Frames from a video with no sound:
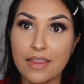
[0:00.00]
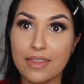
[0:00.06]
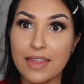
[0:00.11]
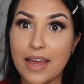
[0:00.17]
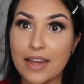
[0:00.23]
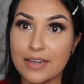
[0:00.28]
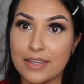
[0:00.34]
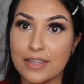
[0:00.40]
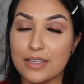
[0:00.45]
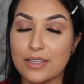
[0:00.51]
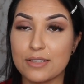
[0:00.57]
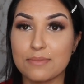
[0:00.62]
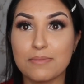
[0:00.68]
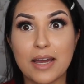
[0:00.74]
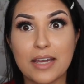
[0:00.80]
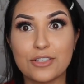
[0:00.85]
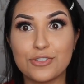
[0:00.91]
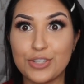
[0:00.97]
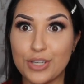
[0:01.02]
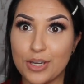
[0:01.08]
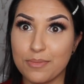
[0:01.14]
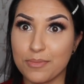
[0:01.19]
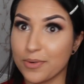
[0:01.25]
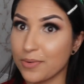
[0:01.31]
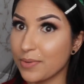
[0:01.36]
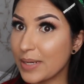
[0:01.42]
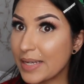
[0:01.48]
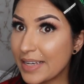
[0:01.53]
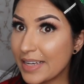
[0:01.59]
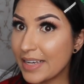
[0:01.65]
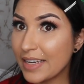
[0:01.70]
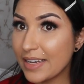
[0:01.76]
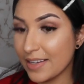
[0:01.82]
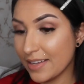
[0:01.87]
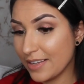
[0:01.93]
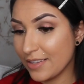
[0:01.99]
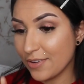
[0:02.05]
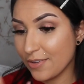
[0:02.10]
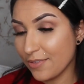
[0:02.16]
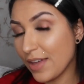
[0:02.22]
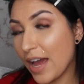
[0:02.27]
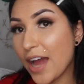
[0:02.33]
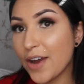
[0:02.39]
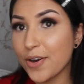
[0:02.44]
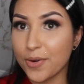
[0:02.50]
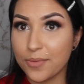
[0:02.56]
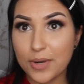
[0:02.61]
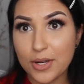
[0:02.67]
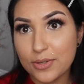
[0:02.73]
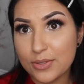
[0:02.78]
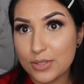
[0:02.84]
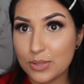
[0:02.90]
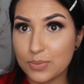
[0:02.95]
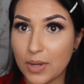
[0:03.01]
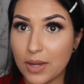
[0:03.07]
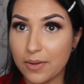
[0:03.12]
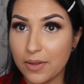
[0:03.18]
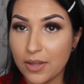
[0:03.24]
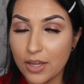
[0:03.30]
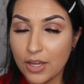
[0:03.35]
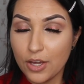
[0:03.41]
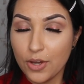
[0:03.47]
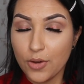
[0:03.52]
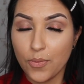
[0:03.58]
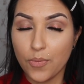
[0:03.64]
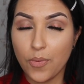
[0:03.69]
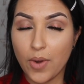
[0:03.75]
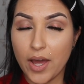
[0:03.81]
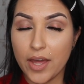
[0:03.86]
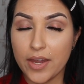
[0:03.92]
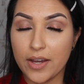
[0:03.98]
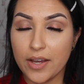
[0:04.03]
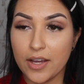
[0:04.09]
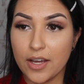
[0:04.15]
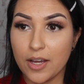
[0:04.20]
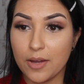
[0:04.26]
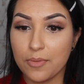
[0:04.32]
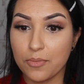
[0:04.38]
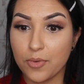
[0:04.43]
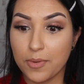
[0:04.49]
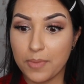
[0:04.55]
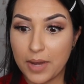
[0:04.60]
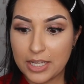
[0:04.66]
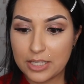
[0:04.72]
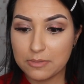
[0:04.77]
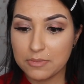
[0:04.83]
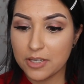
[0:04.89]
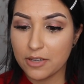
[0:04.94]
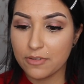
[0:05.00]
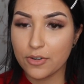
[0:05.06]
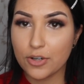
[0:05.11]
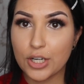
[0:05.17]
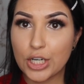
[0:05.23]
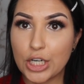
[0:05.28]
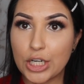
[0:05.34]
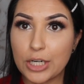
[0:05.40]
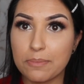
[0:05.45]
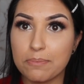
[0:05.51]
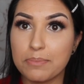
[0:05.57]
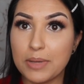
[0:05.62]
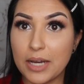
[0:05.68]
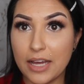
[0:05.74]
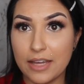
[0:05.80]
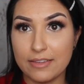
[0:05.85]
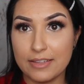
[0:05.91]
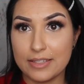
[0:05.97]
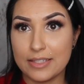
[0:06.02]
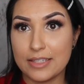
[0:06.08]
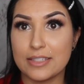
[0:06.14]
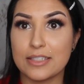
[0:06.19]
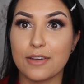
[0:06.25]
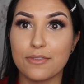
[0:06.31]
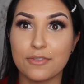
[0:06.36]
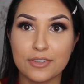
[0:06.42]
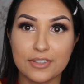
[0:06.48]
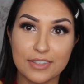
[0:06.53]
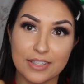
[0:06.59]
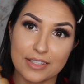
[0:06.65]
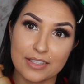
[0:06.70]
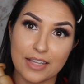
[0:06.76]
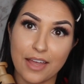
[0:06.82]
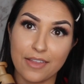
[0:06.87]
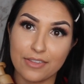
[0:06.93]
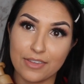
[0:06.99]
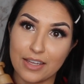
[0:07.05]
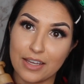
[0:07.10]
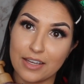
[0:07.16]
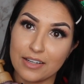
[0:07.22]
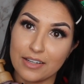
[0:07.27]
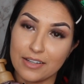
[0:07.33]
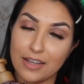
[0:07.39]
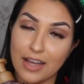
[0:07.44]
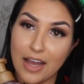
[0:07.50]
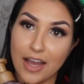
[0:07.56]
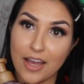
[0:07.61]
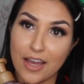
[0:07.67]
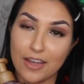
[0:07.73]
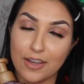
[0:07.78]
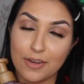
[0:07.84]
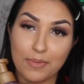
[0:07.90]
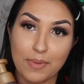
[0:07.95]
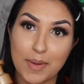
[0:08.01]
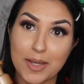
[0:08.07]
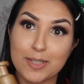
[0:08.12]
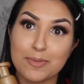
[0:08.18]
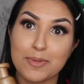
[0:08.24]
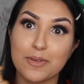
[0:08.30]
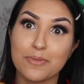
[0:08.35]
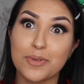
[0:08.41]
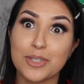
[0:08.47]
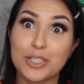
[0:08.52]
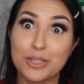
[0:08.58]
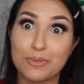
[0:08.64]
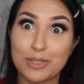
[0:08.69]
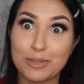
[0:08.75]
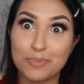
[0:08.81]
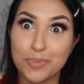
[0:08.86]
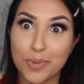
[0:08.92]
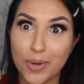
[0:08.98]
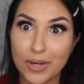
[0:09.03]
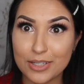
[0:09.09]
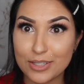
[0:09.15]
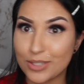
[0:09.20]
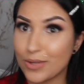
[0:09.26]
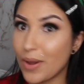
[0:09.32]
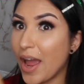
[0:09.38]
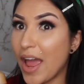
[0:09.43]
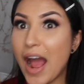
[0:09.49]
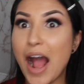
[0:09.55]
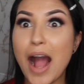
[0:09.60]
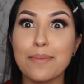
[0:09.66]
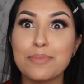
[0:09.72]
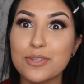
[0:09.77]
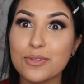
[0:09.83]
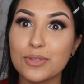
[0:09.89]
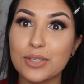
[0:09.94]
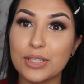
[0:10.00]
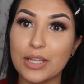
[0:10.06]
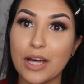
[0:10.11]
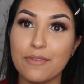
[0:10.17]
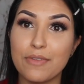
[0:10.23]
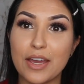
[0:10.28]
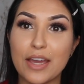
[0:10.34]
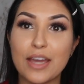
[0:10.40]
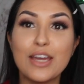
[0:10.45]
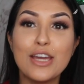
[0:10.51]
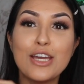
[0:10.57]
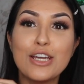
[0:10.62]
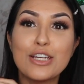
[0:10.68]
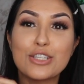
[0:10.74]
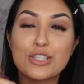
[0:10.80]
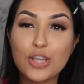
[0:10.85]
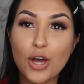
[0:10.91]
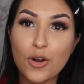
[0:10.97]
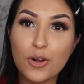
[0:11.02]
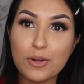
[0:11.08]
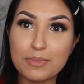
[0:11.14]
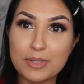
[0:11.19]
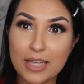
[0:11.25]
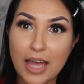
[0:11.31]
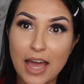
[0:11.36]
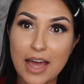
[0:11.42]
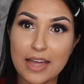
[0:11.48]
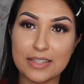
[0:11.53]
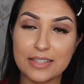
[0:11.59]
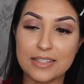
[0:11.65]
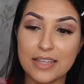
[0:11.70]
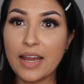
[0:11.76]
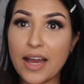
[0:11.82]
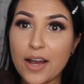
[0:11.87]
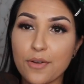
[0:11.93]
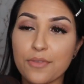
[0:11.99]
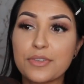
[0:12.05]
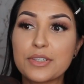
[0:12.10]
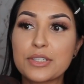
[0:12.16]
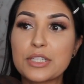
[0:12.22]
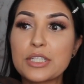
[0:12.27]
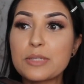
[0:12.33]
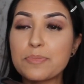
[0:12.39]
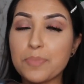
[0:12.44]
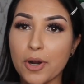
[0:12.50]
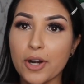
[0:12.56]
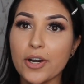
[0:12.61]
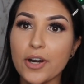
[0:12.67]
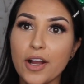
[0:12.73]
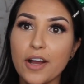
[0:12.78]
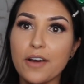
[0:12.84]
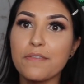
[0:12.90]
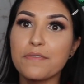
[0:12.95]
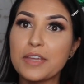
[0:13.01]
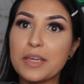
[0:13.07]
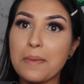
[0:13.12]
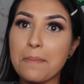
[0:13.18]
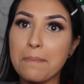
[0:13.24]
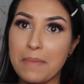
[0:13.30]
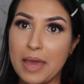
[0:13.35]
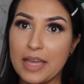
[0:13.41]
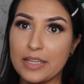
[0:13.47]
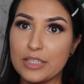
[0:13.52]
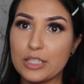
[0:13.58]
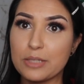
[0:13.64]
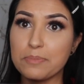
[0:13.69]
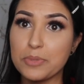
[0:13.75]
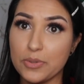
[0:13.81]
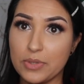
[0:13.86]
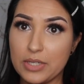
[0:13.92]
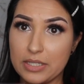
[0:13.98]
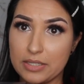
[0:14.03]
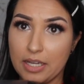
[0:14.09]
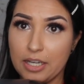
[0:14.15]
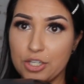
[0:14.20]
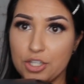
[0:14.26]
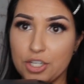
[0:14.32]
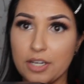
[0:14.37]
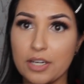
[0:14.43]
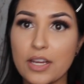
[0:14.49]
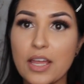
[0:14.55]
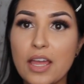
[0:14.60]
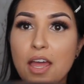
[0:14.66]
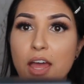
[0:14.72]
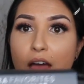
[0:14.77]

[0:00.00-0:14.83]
that is my Gia Marie. Either that or Rose is what reminds me of her, but this is definitely the scent that it reminds me of when she was born. So I absolutely love it. So obsessed. Now, this is part of the men's beauty section.